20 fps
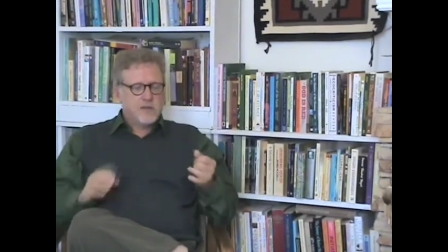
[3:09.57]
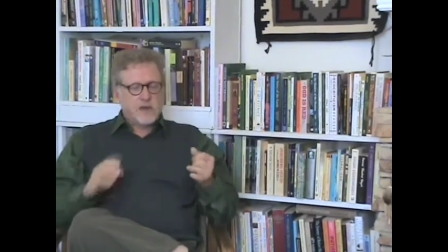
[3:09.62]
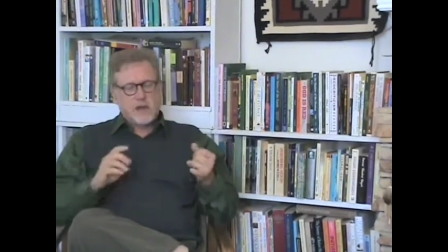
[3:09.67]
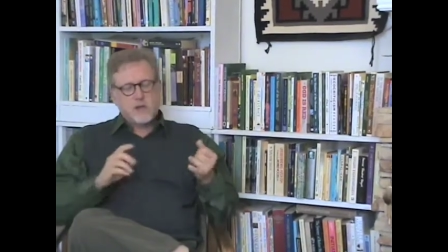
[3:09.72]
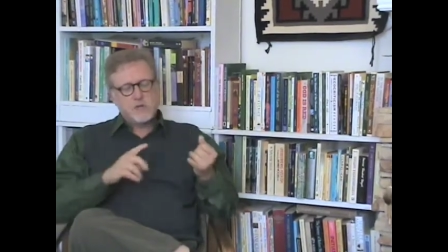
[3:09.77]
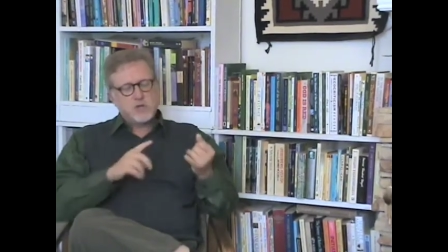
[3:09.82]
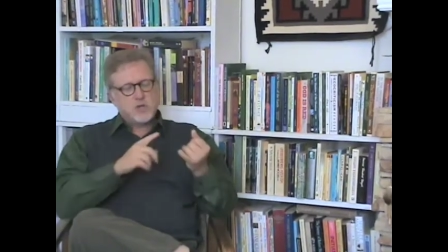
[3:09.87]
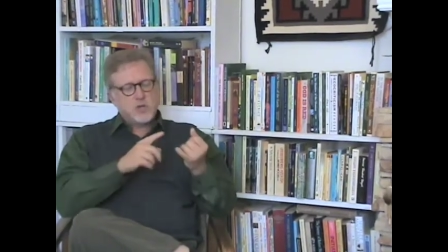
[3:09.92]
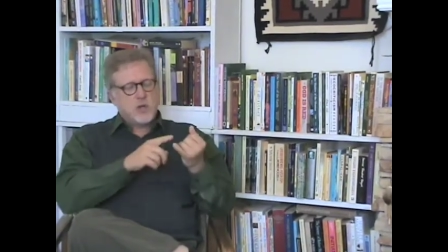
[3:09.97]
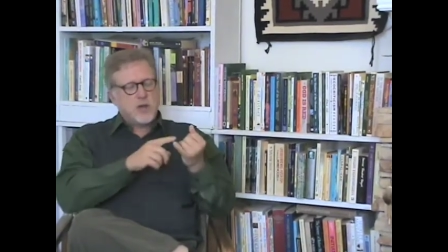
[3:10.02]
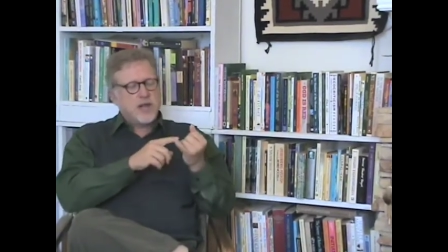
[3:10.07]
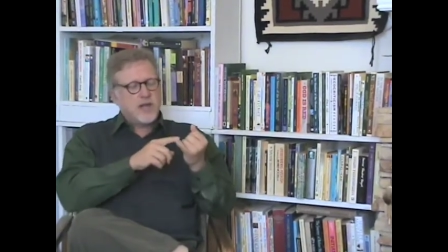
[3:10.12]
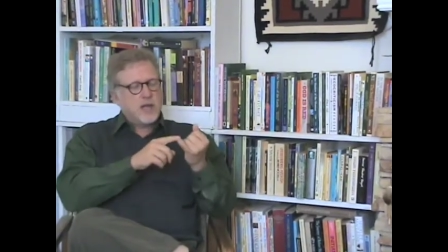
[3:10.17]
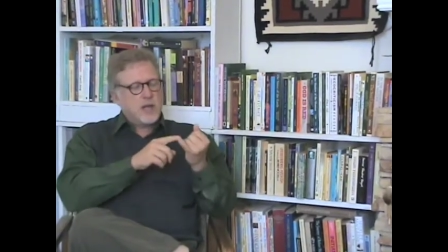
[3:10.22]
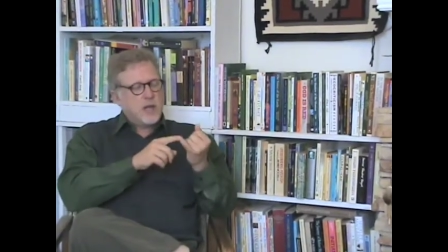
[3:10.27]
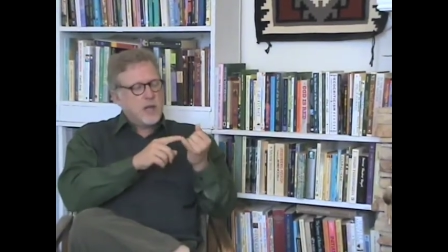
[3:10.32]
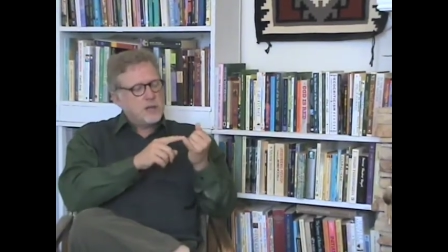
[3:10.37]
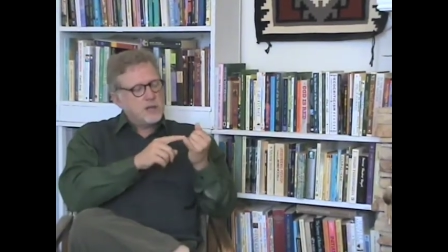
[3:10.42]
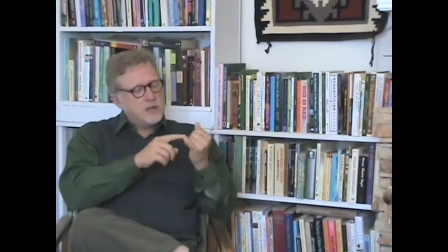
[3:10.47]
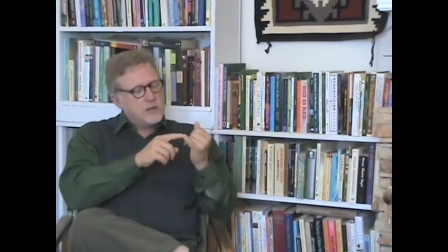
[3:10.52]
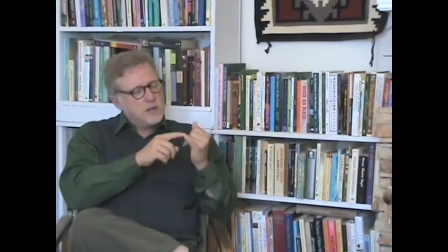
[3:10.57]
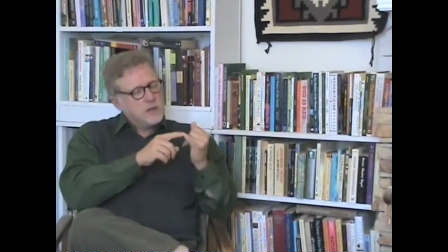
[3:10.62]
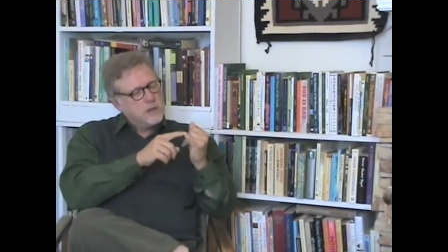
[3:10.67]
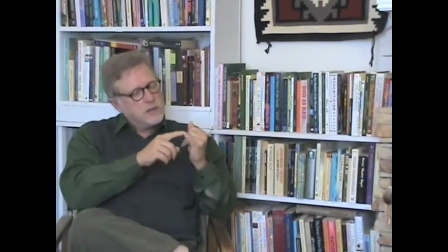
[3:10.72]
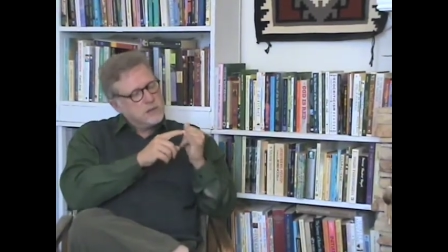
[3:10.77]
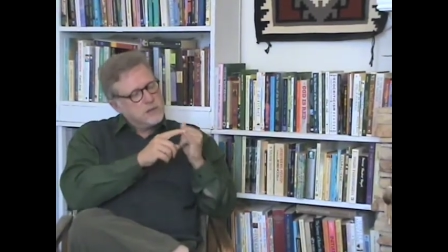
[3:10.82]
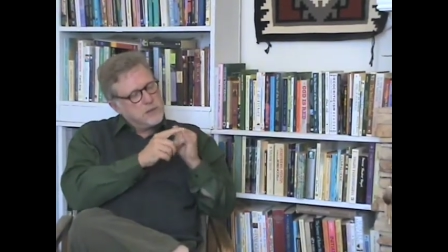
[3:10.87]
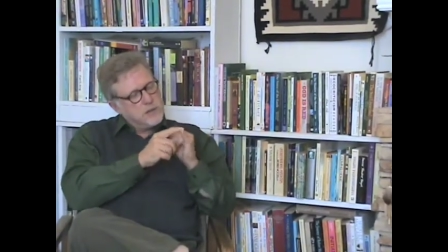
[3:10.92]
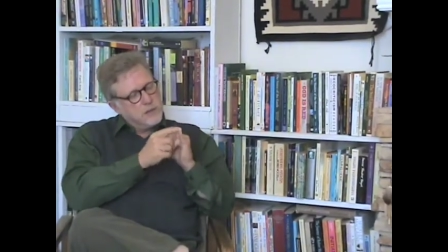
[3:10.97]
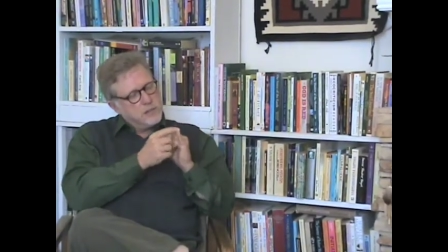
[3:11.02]
And I was sawing, and I cut the
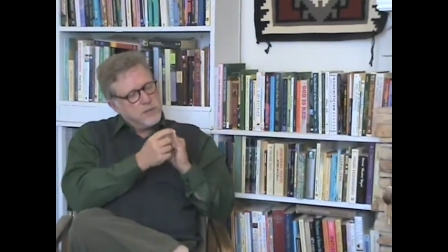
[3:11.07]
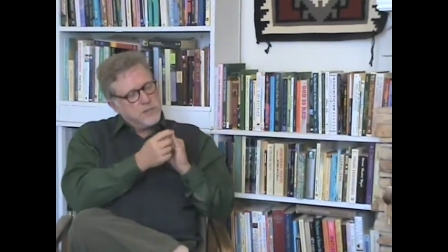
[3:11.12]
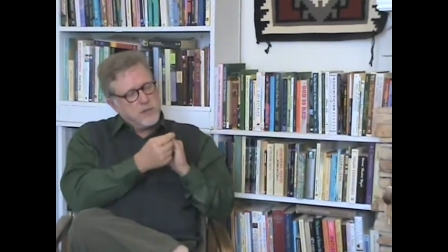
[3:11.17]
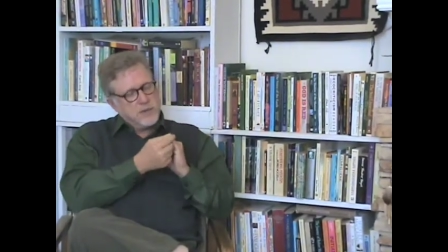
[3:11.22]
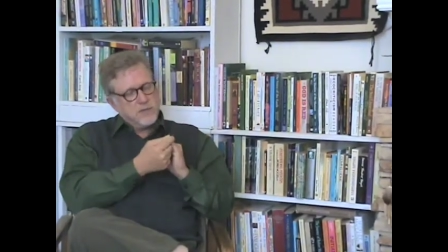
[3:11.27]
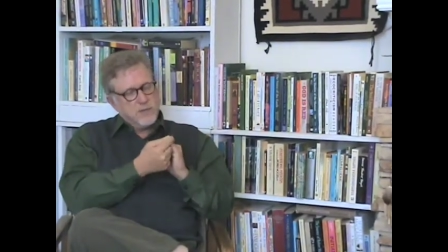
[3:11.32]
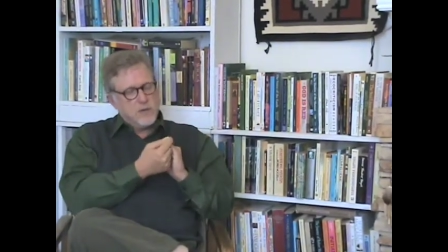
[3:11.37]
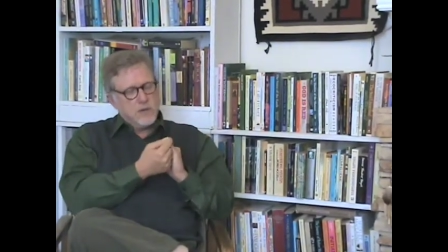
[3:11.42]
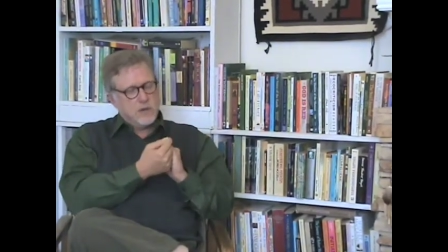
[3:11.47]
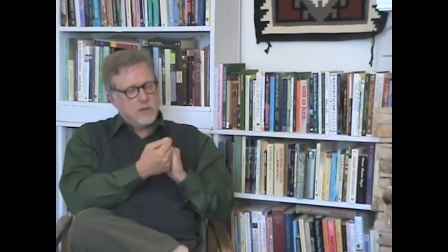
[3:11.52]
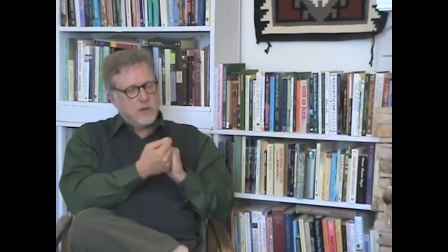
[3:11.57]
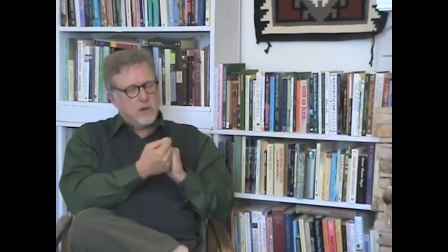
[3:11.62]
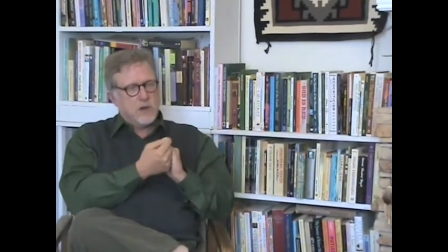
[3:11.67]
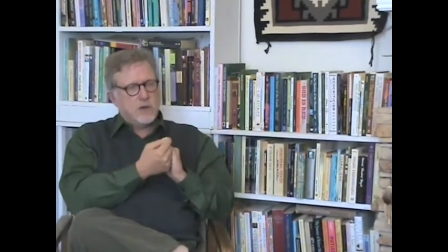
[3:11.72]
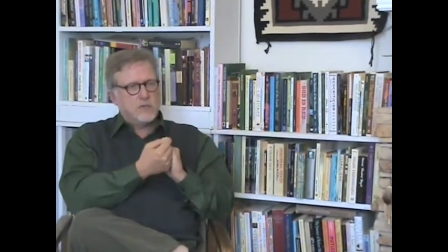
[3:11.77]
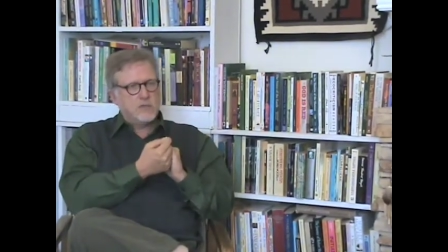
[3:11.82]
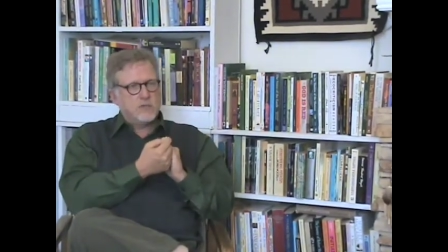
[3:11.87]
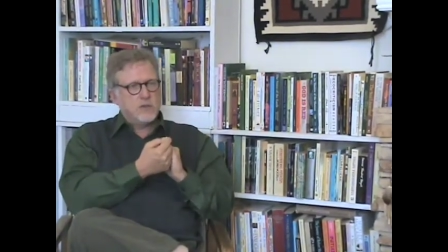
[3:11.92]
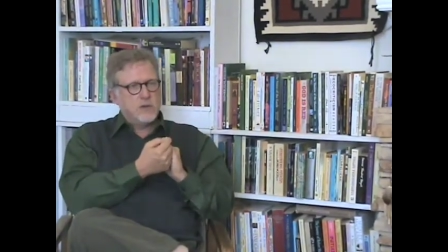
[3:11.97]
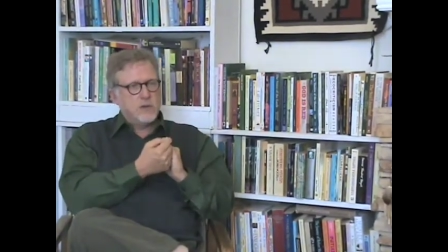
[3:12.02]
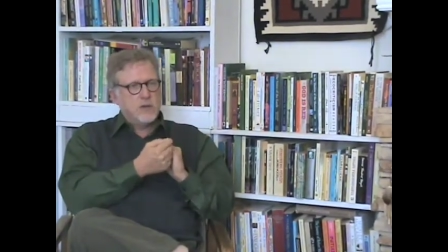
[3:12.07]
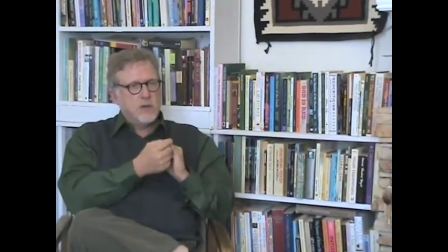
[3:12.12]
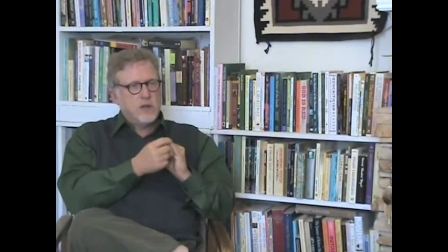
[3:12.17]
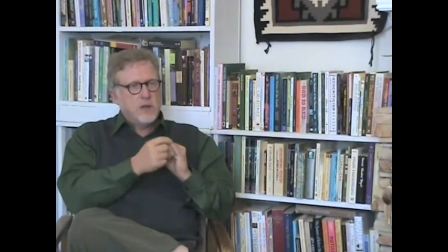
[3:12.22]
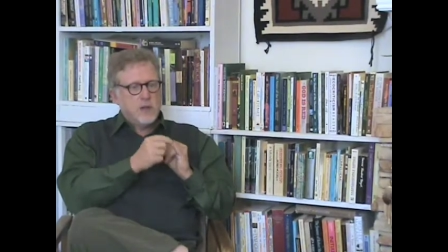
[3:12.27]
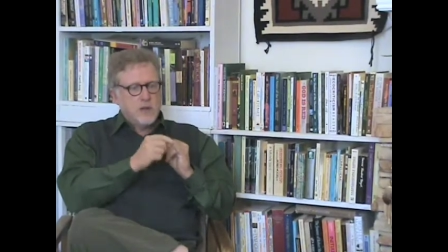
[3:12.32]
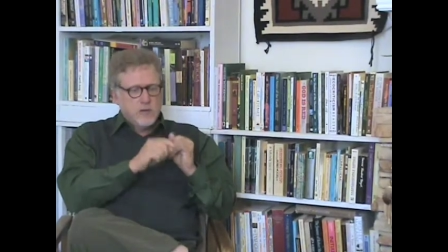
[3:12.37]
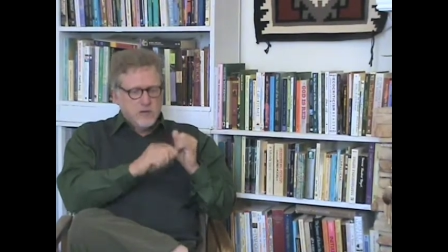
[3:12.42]
little tip of my finger off.